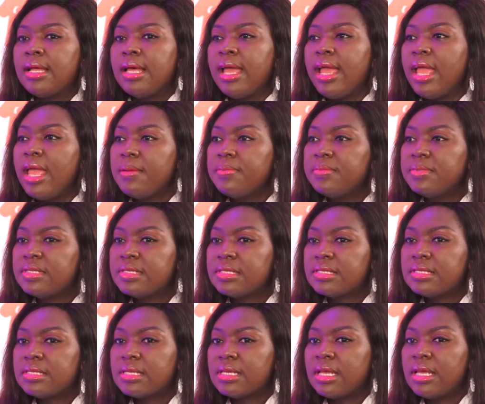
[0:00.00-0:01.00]

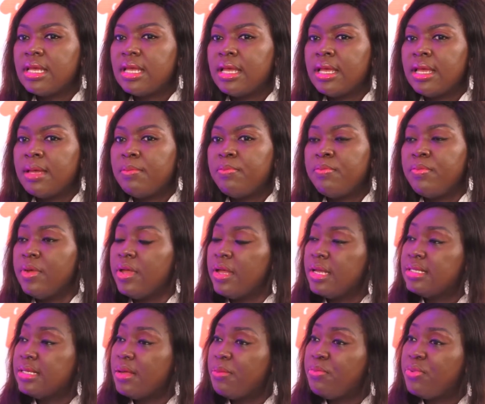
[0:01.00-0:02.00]
AIMS
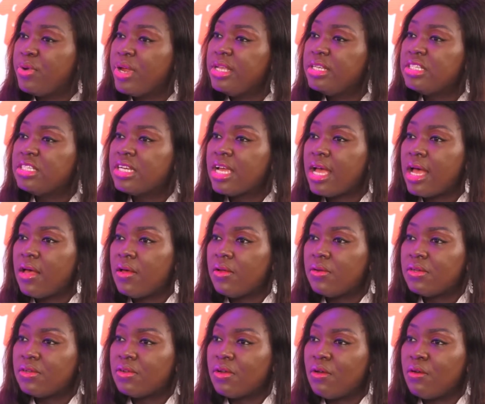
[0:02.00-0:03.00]
is a
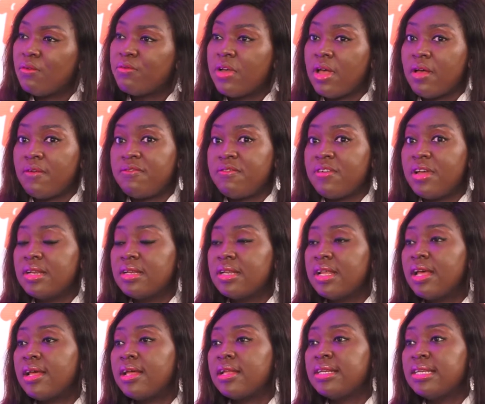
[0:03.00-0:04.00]
brainchild of our
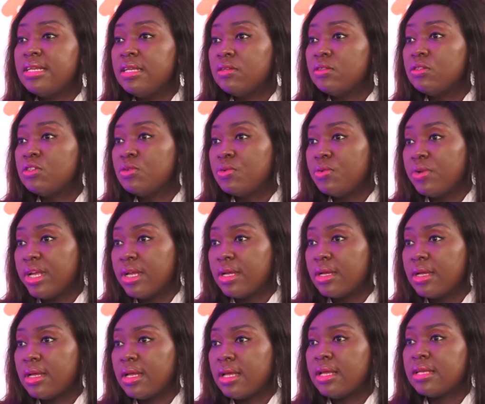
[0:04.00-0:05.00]
founder, Neil Turek,
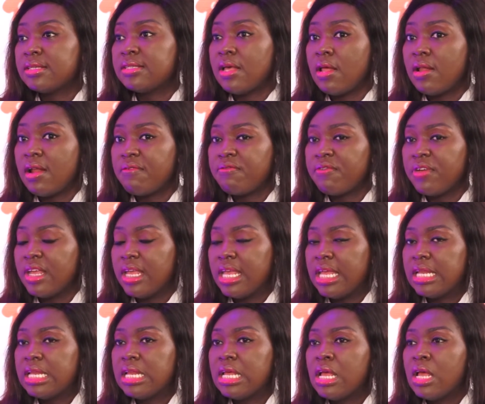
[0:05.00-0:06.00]
a South
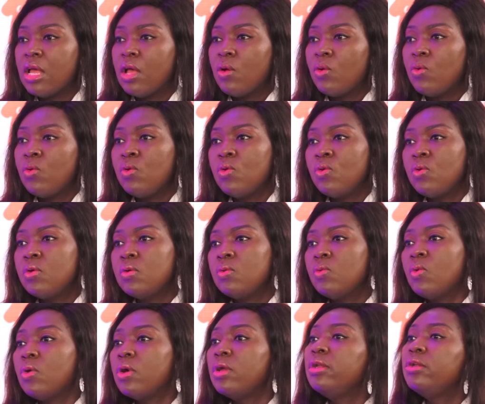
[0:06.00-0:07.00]
African who
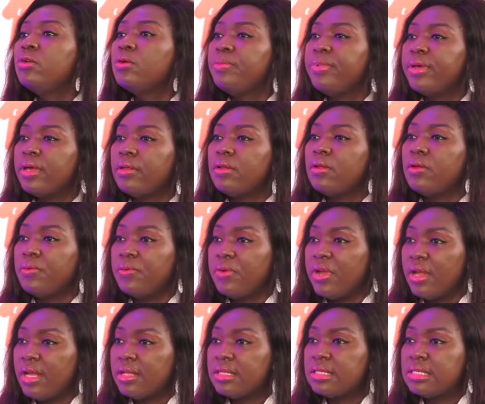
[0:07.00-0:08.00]
won Nobel
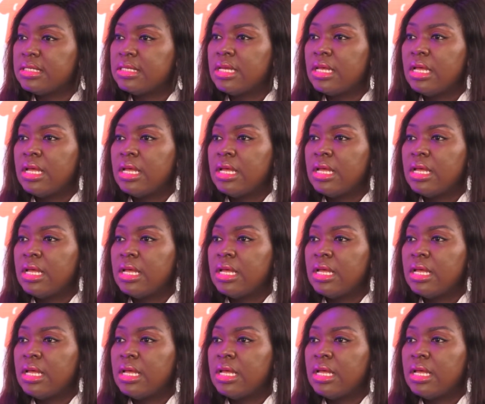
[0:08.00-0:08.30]
laureate,